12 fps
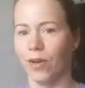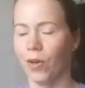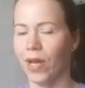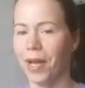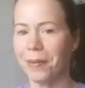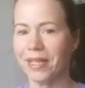
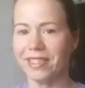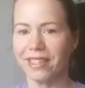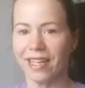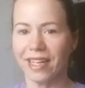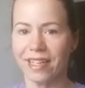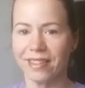Well, I'm
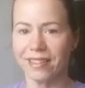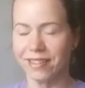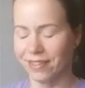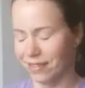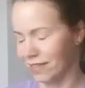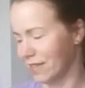excited.
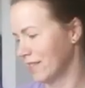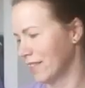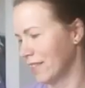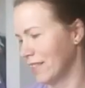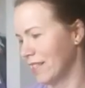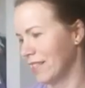
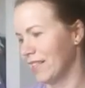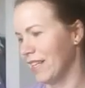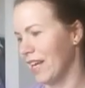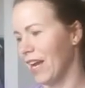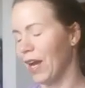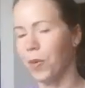
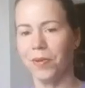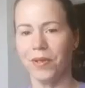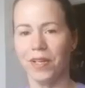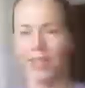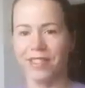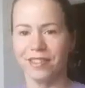I hope
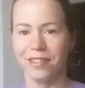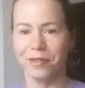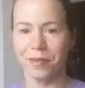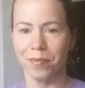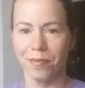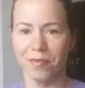you guys do
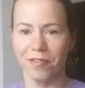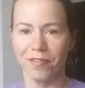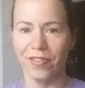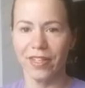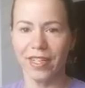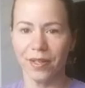
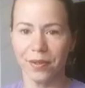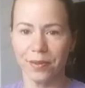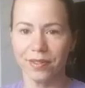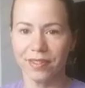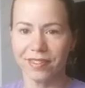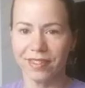some
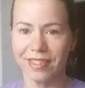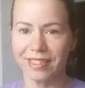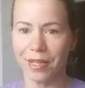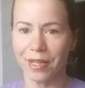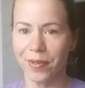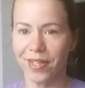videos.
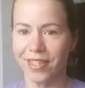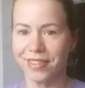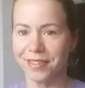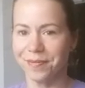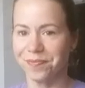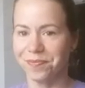That would be
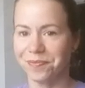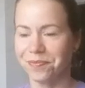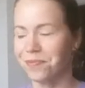awesome.